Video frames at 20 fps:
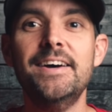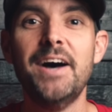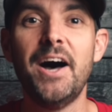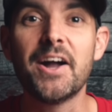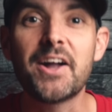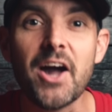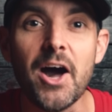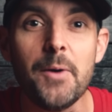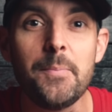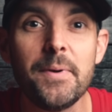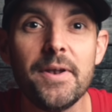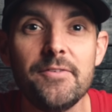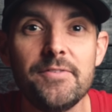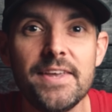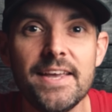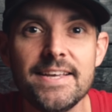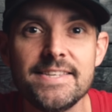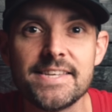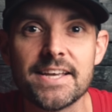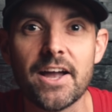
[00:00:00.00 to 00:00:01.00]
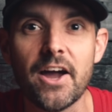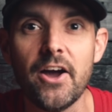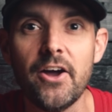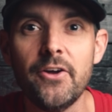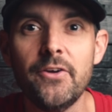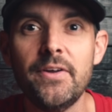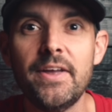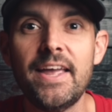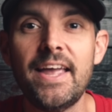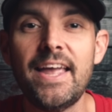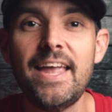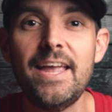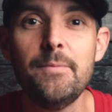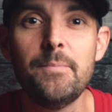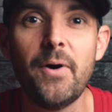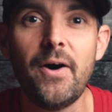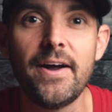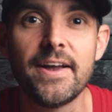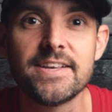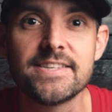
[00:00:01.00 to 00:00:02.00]
a couple of years ago,
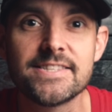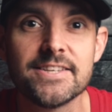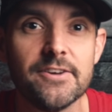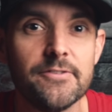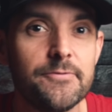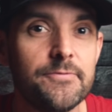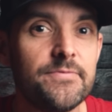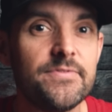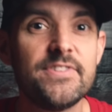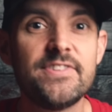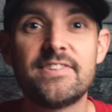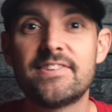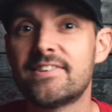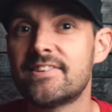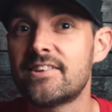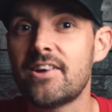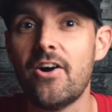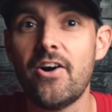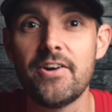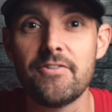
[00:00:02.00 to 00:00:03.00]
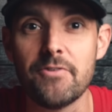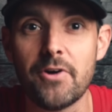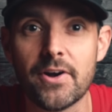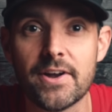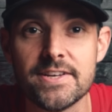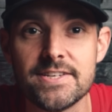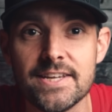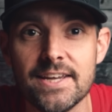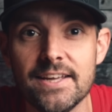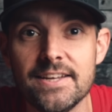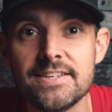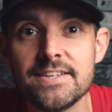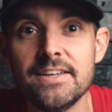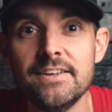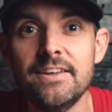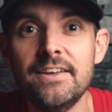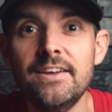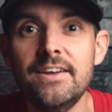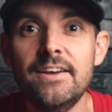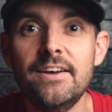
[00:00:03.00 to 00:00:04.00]
e-bikes have skyrocketed
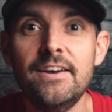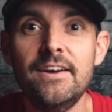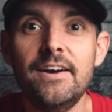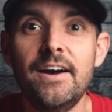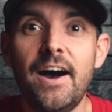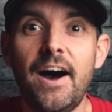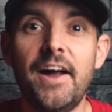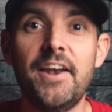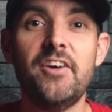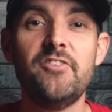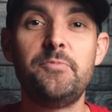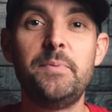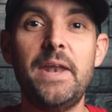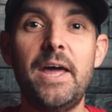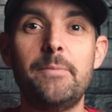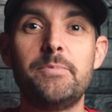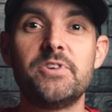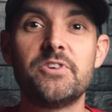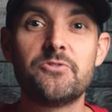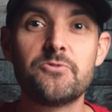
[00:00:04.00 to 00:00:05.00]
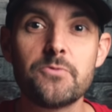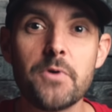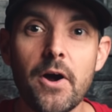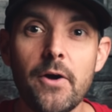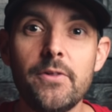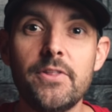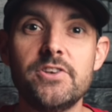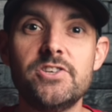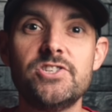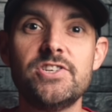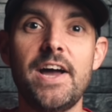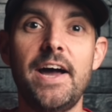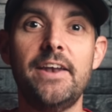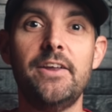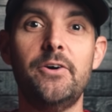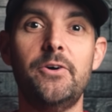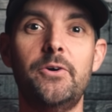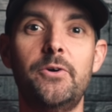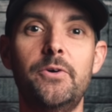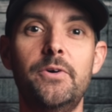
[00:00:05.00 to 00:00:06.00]
and I've been able to grow the
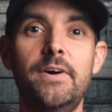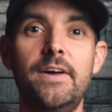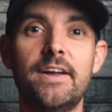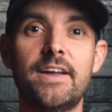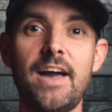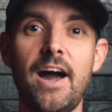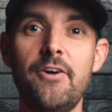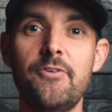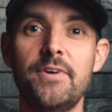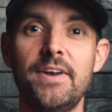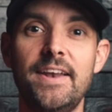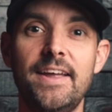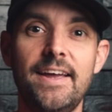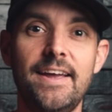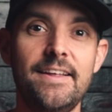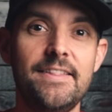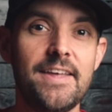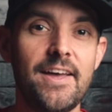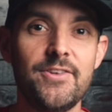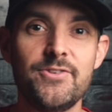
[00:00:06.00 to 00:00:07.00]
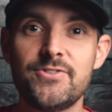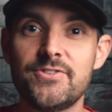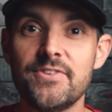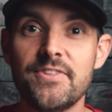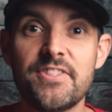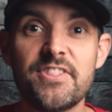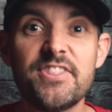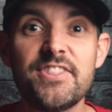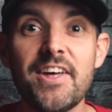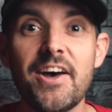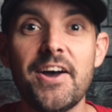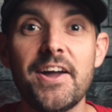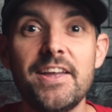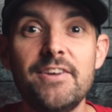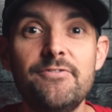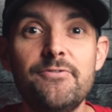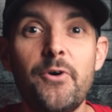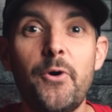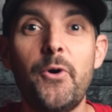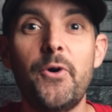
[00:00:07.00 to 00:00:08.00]
channel. Currently, there's
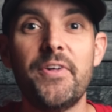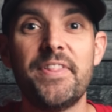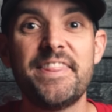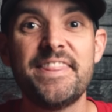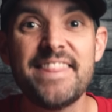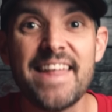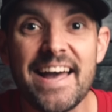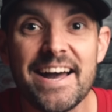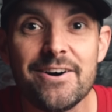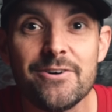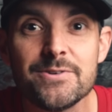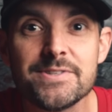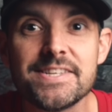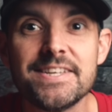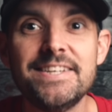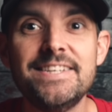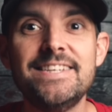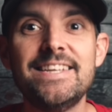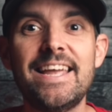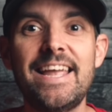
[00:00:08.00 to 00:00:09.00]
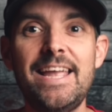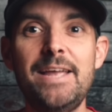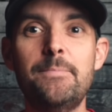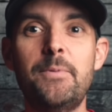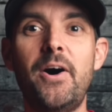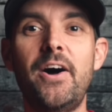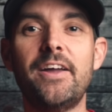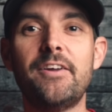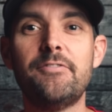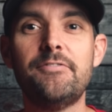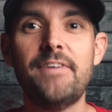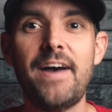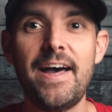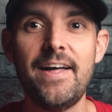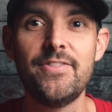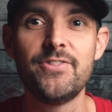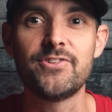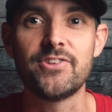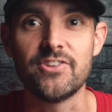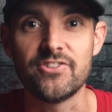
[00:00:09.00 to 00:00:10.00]
34,000 e-bike
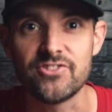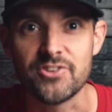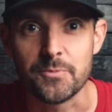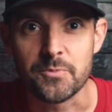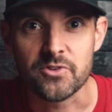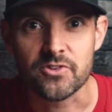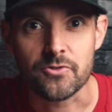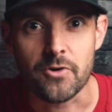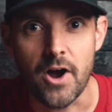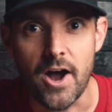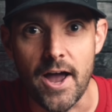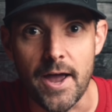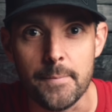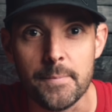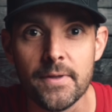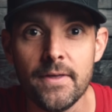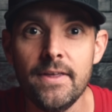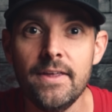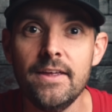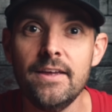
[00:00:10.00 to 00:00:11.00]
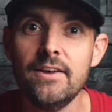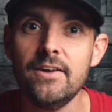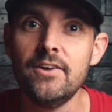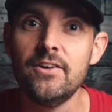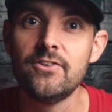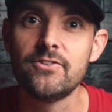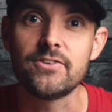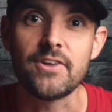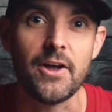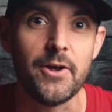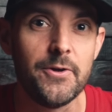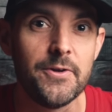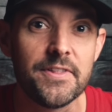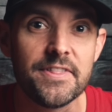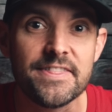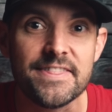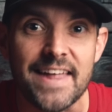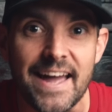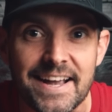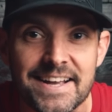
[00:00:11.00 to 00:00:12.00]
fans that subscribe. So
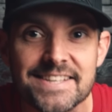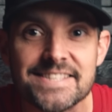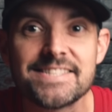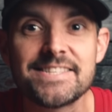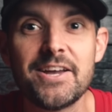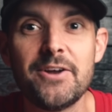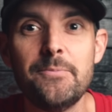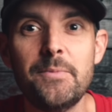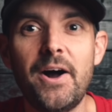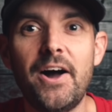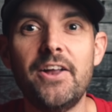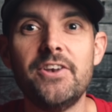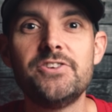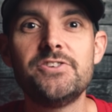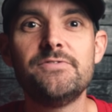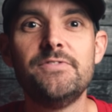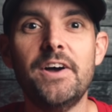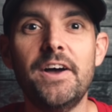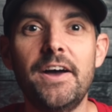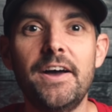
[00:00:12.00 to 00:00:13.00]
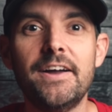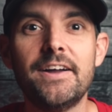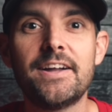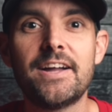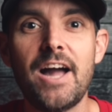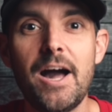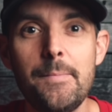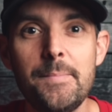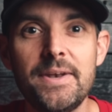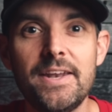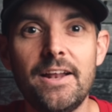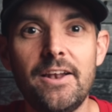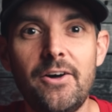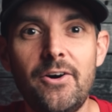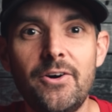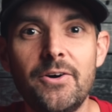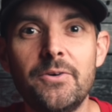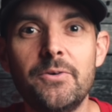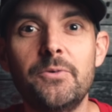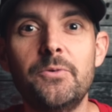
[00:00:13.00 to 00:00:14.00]
thanks so much for coming
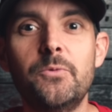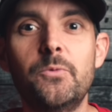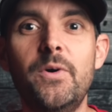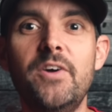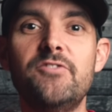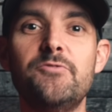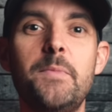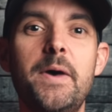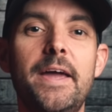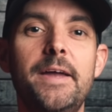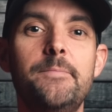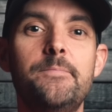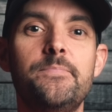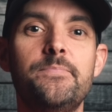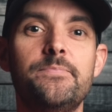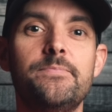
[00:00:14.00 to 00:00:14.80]
along with me.